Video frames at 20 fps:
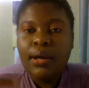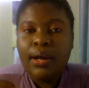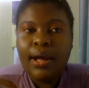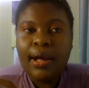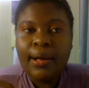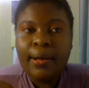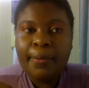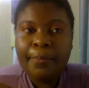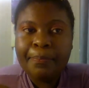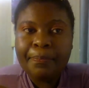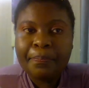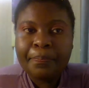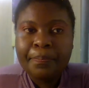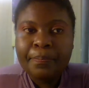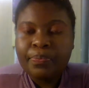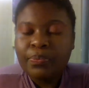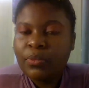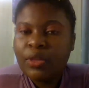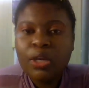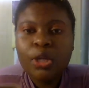Um,
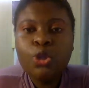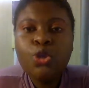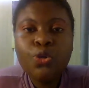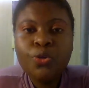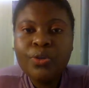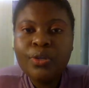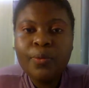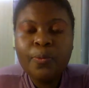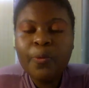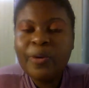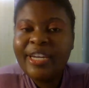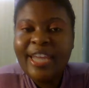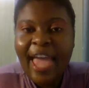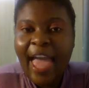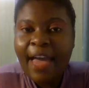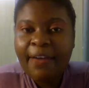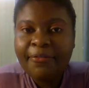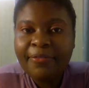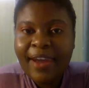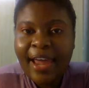you would
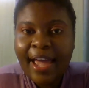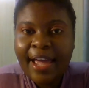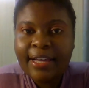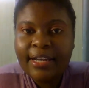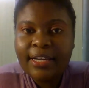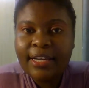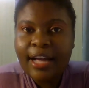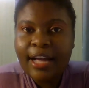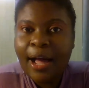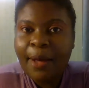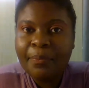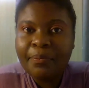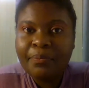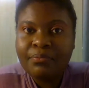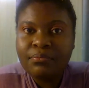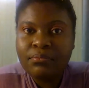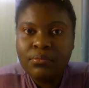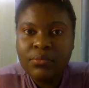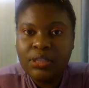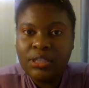have like
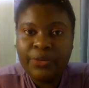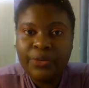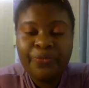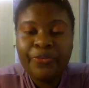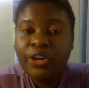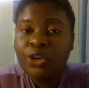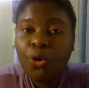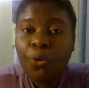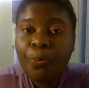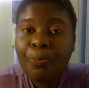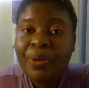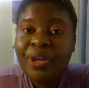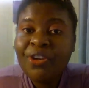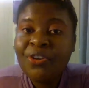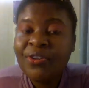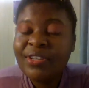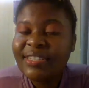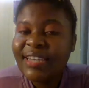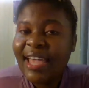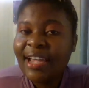um, different
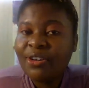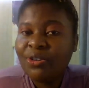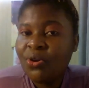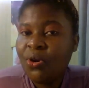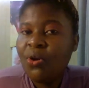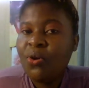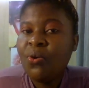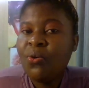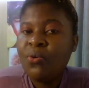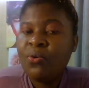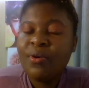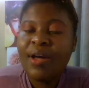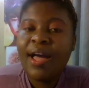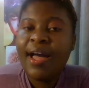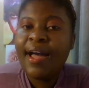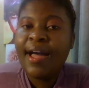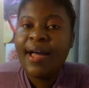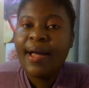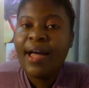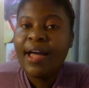opinions like no
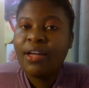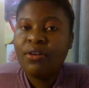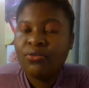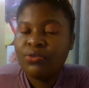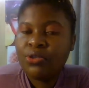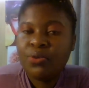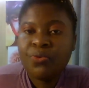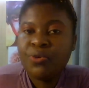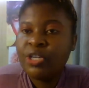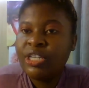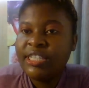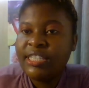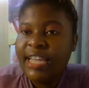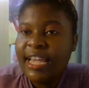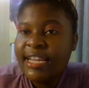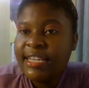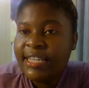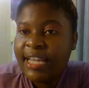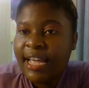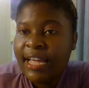uh, i also wouldn't
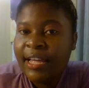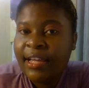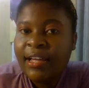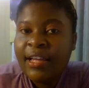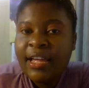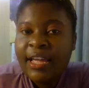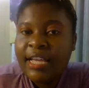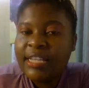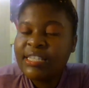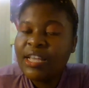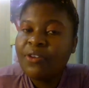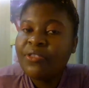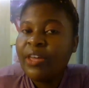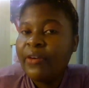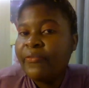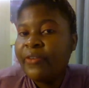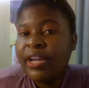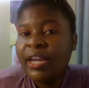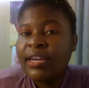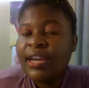date uh, a south
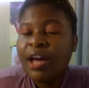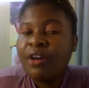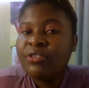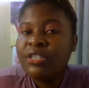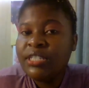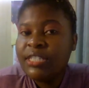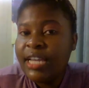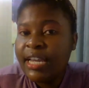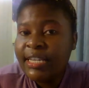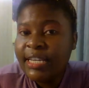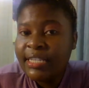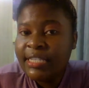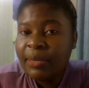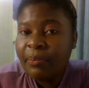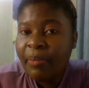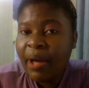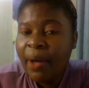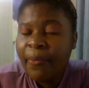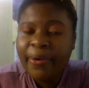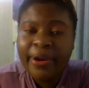african i would date a
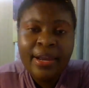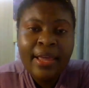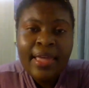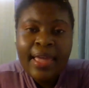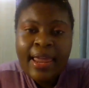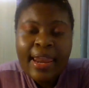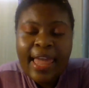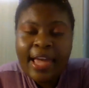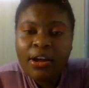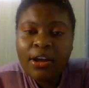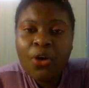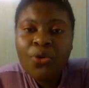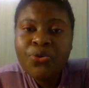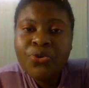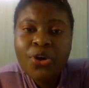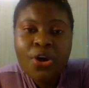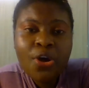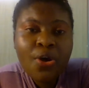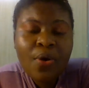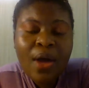zimbabwean like oh
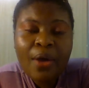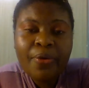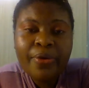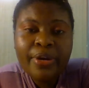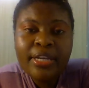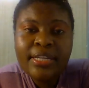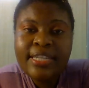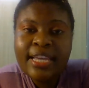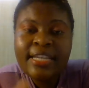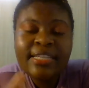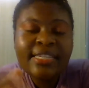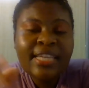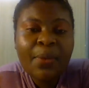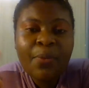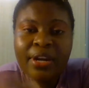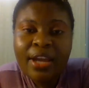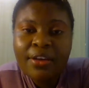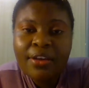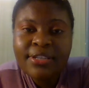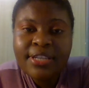no i wouldn't date
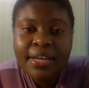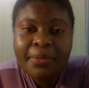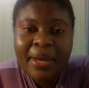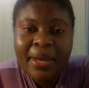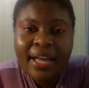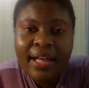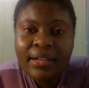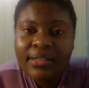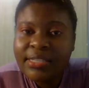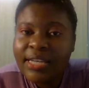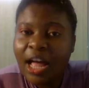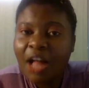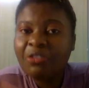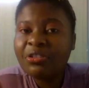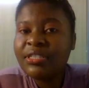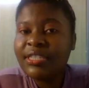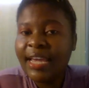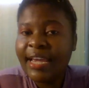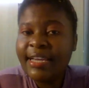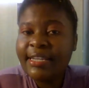someone outside my culture i'll
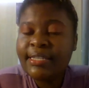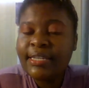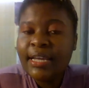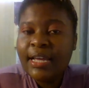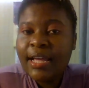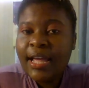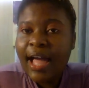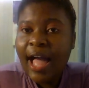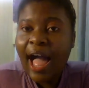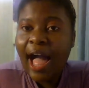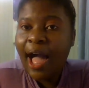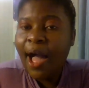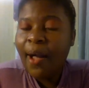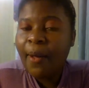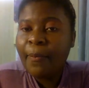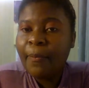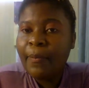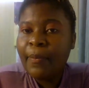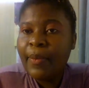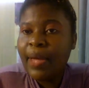date
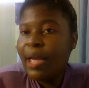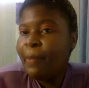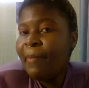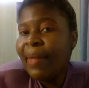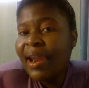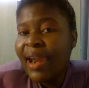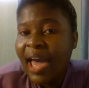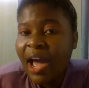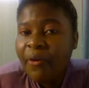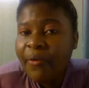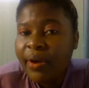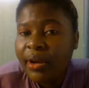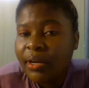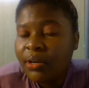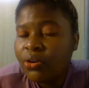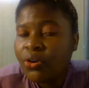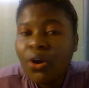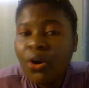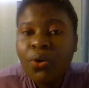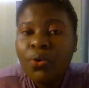um, a malawian
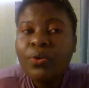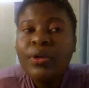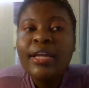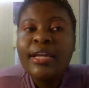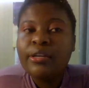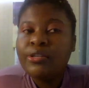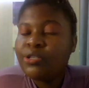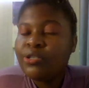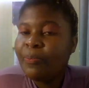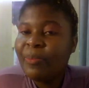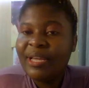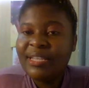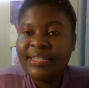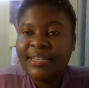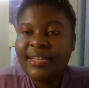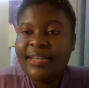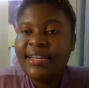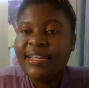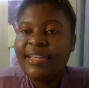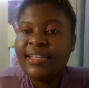no so
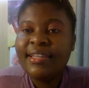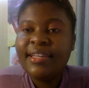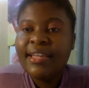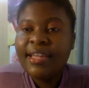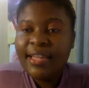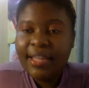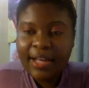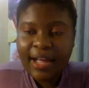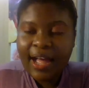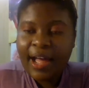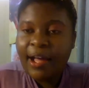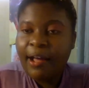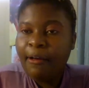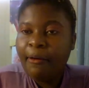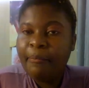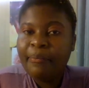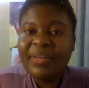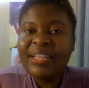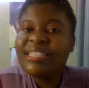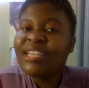basically
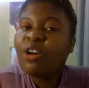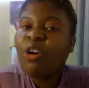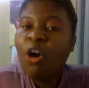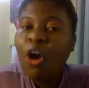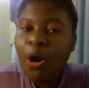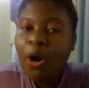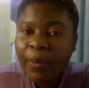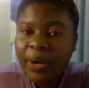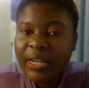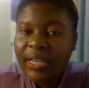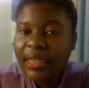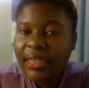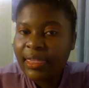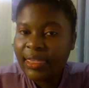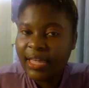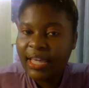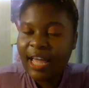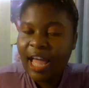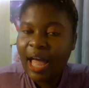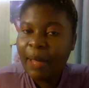um, it's a common
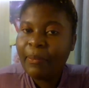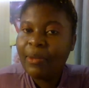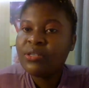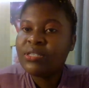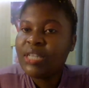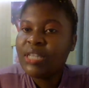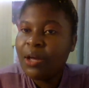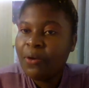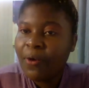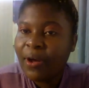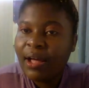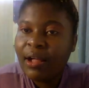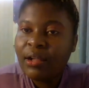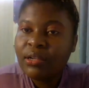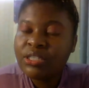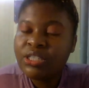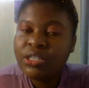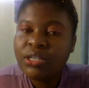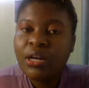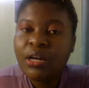thing amongst our
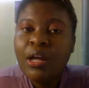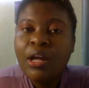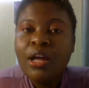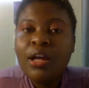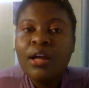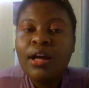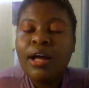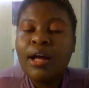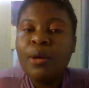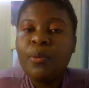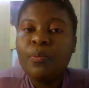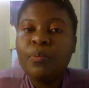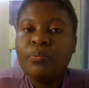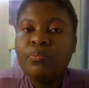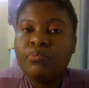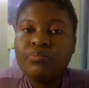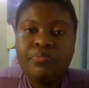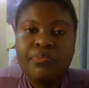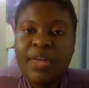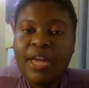culture
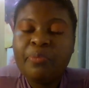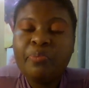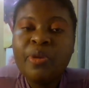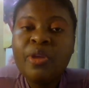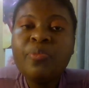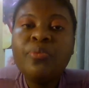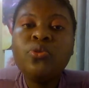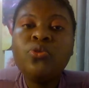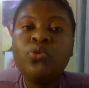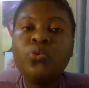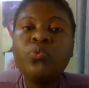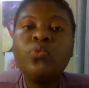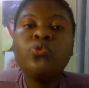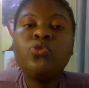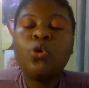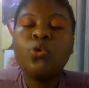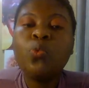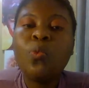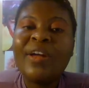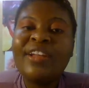um, that people do,
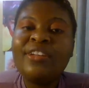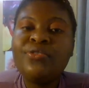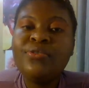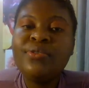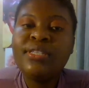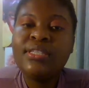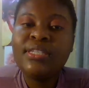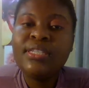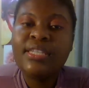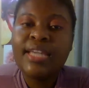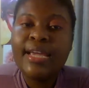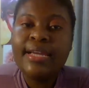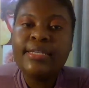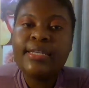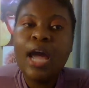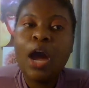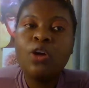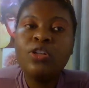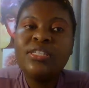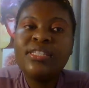don't want to stay
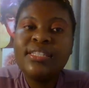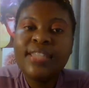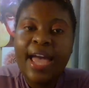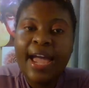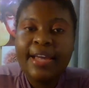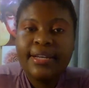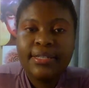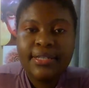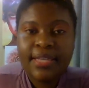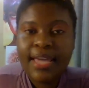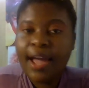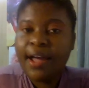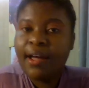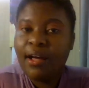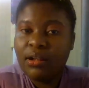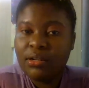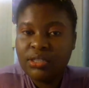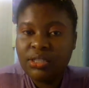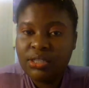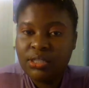outside their
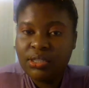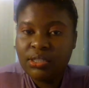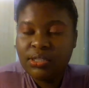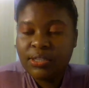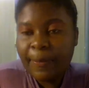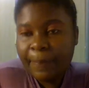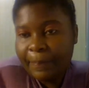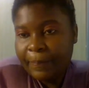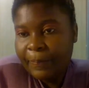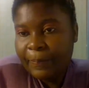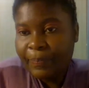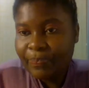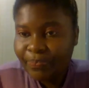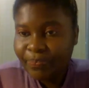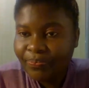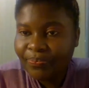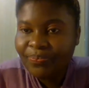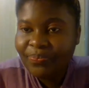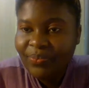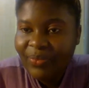cultures.
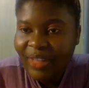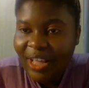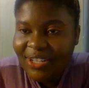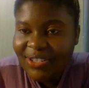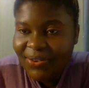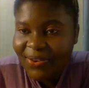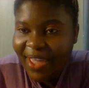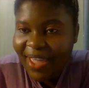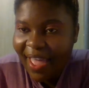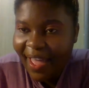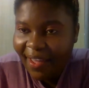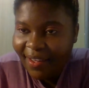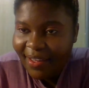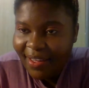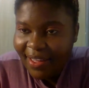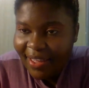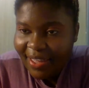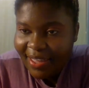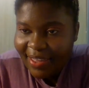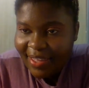So yeah,
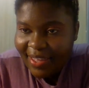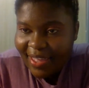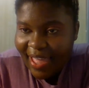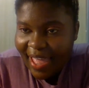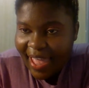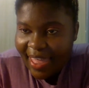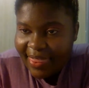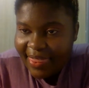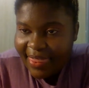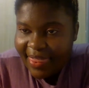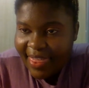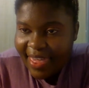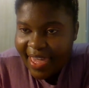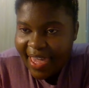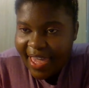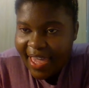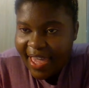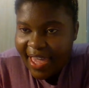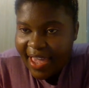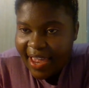and
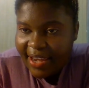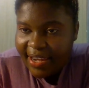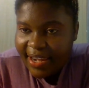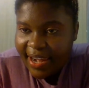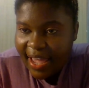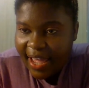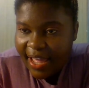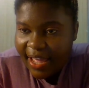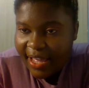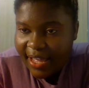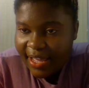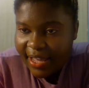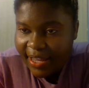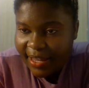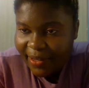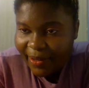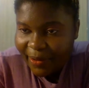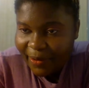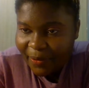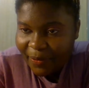then
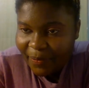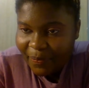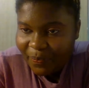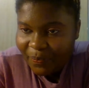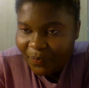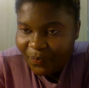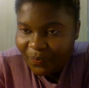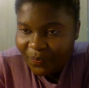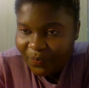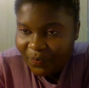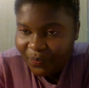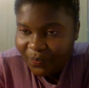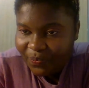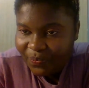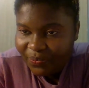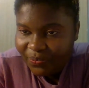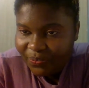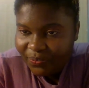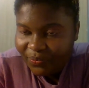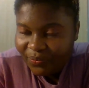um,
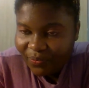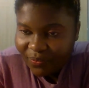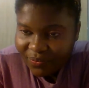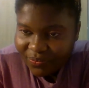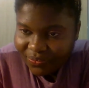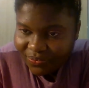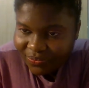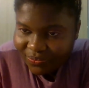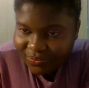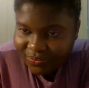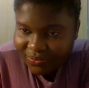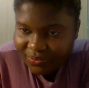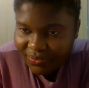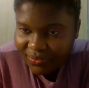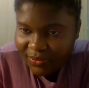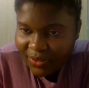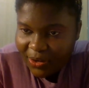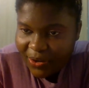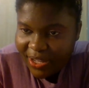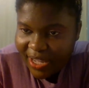
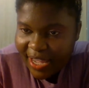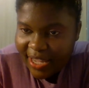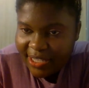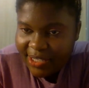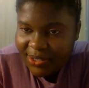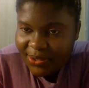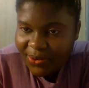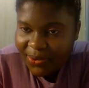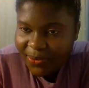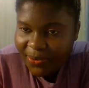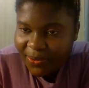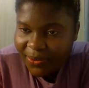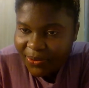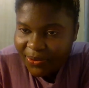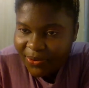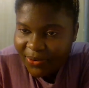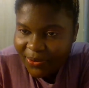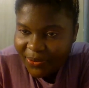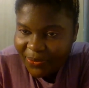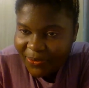okay,
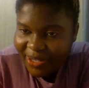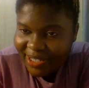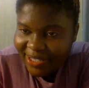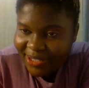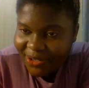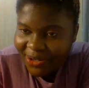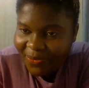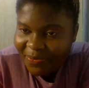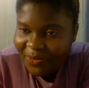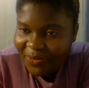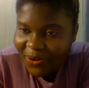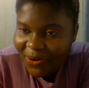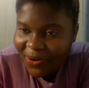so wisdom.